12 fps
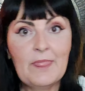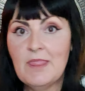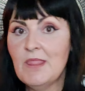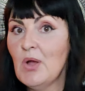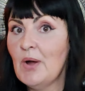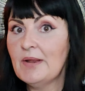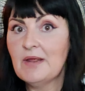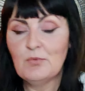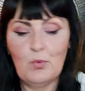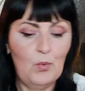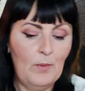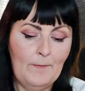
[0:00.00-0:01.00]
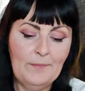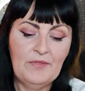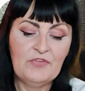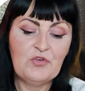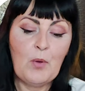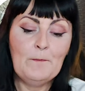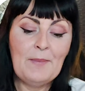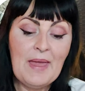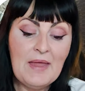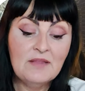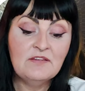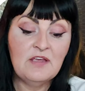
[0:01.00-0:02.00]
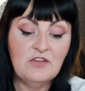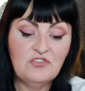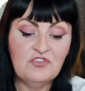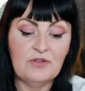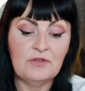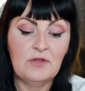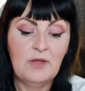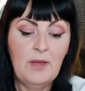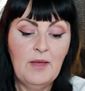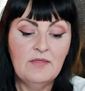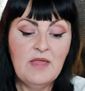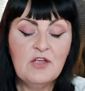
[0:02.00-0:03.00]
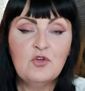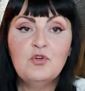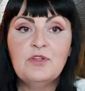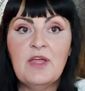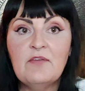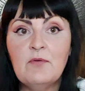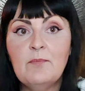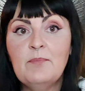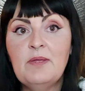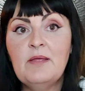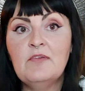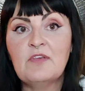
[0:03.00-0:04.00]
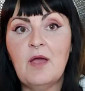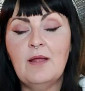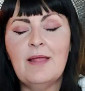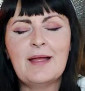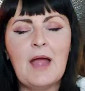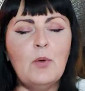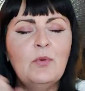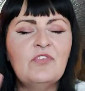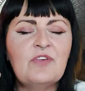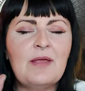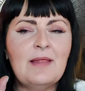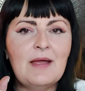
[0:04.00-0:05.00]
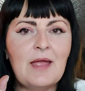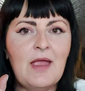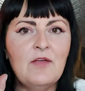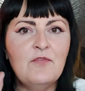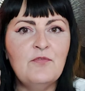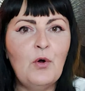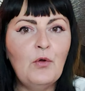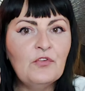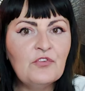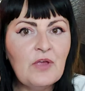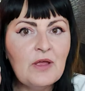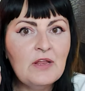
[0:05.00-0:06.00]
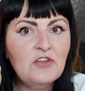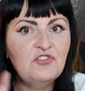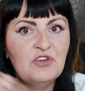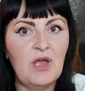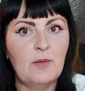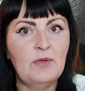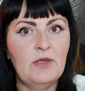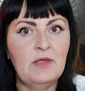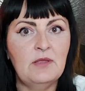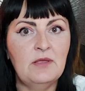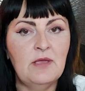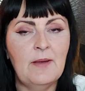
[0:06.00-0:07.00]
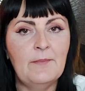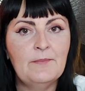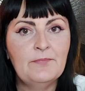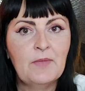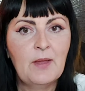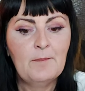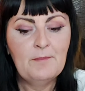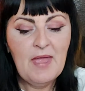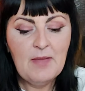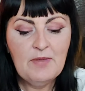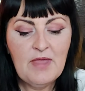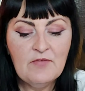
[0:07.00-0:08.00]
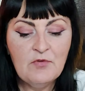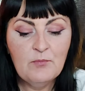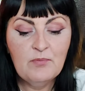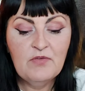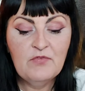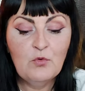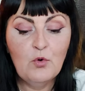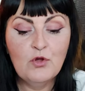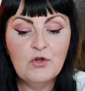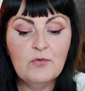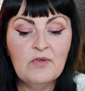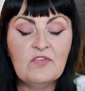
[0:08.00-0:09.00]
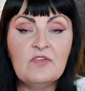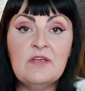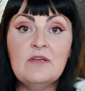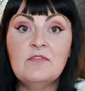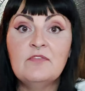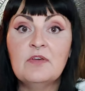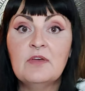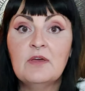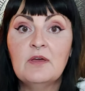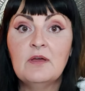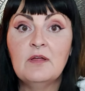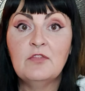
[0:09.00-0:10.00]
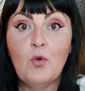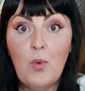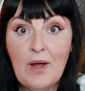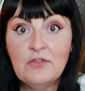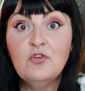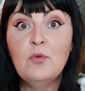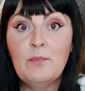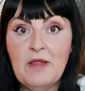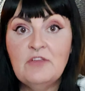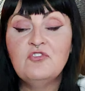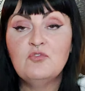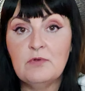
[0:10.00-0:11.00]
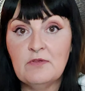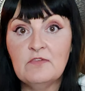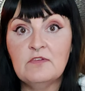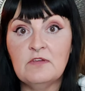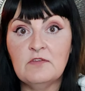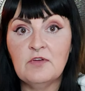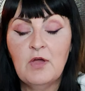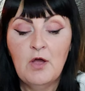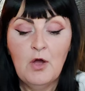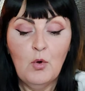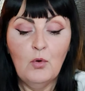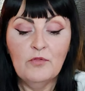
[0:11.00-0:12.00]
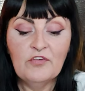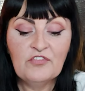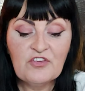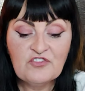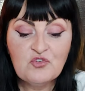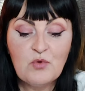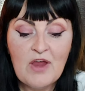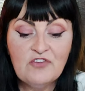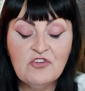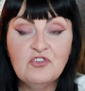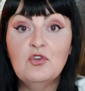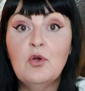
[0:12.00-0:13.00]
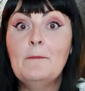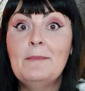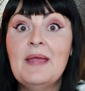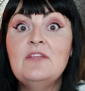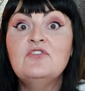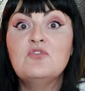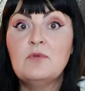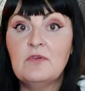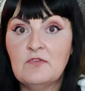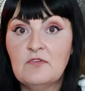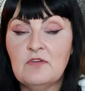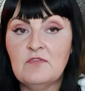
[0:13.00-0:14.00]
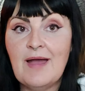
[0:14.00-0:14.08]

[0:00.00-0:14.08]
Not at all. So pay attention. There could even be, like I would say, like a false energy coming in here. Maybe even before you receive the one you're meant to receive, or the situation you're meant to receive.